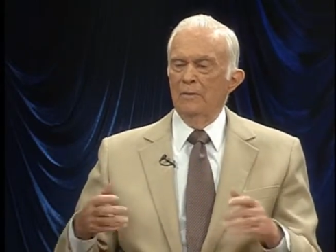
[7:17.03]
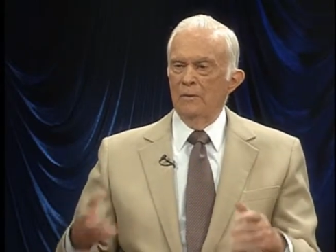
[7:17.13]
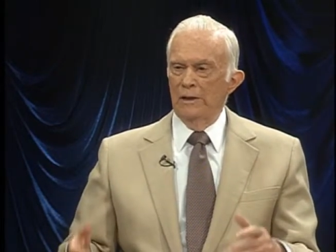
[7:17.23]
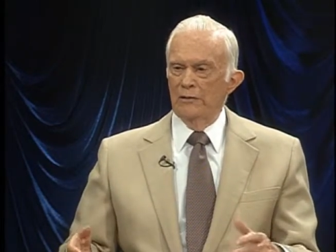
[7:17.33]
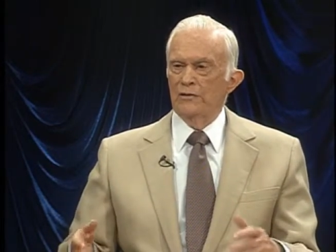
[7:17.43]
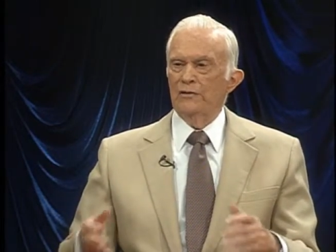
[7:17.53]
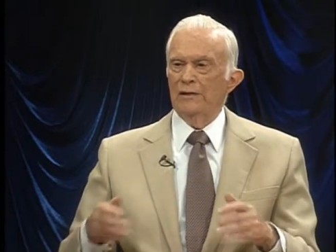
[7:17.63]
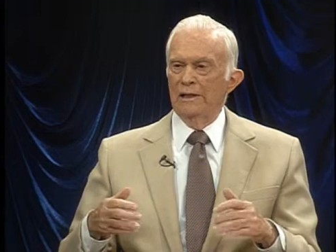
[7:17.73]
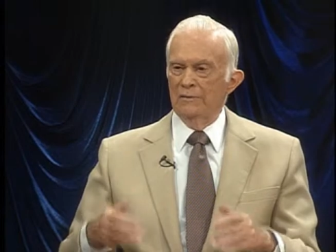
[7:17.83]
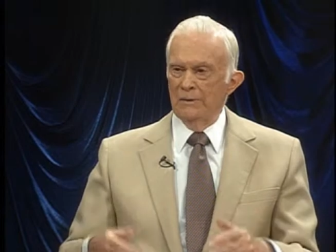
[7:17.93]
once
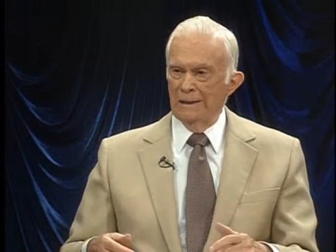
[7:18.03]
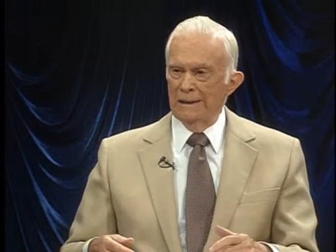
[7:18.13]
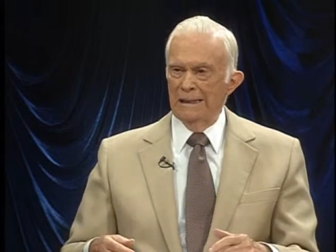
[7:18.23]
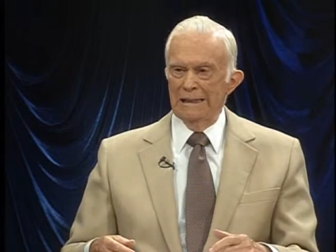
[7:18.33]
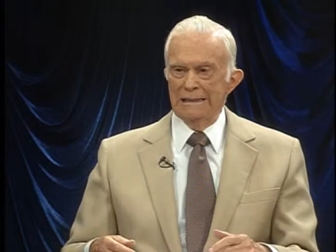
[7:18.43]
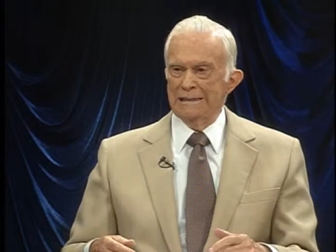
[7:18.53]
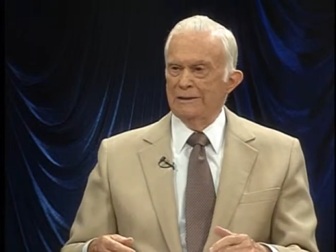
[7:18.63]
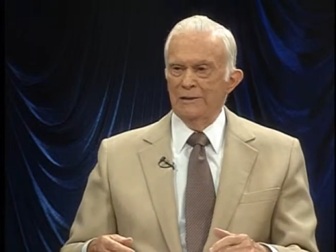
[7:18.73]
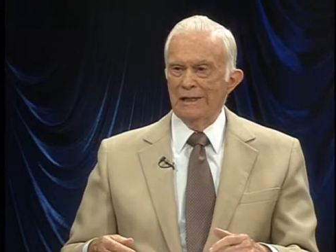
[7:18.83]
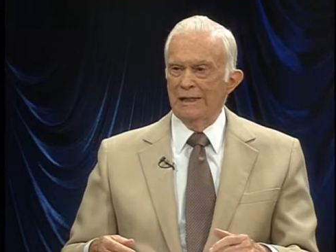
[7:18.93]
they realized
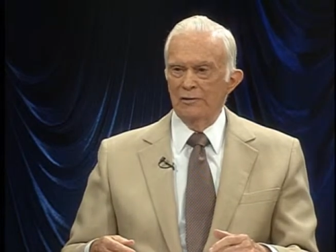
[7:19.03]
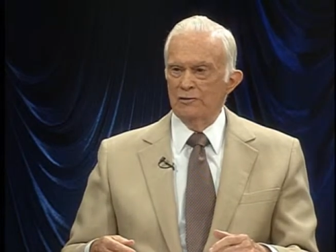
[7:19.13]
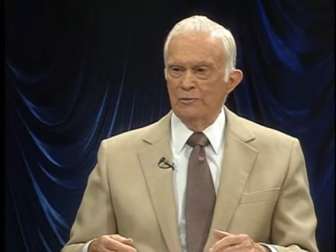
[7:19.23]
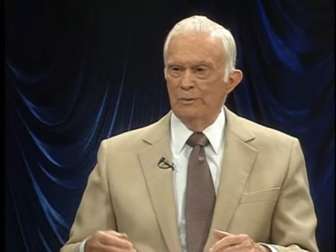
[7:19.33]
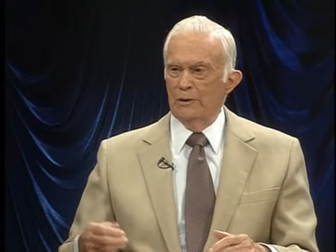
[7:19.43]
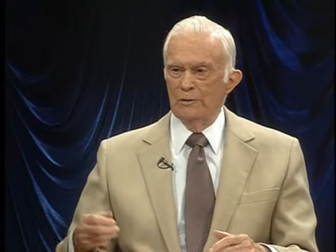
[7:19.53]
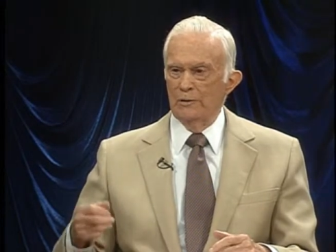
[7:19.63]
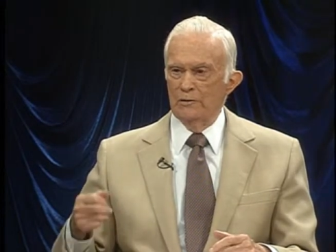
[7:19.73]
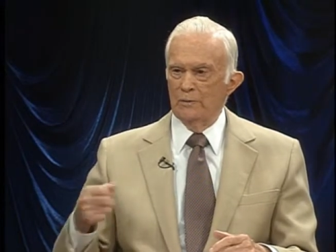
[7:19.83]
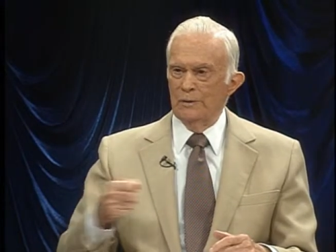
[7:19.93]
you can't just
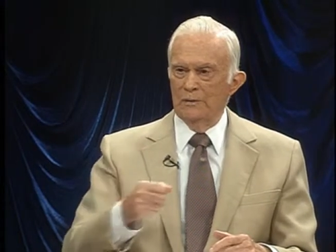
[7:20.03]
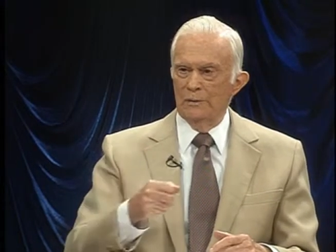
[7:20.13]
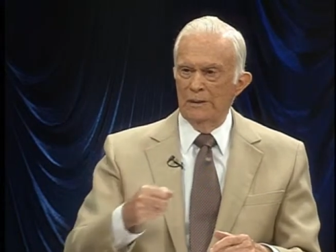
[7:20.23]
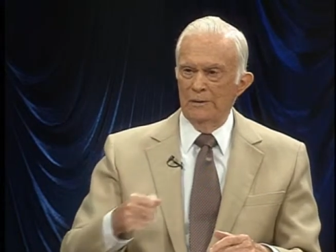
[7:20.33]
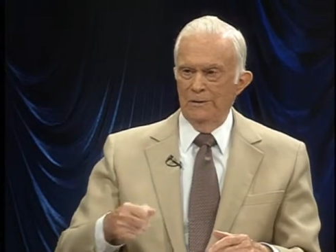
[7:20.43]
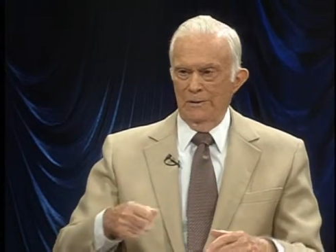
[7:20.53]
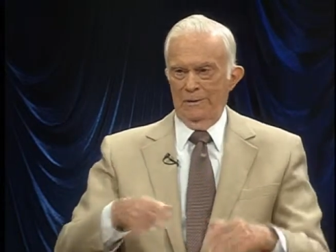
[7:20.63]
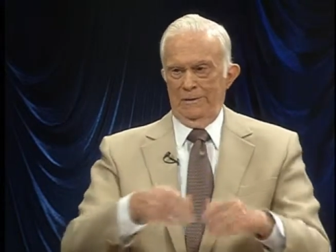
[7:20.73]
bulldoze one way or the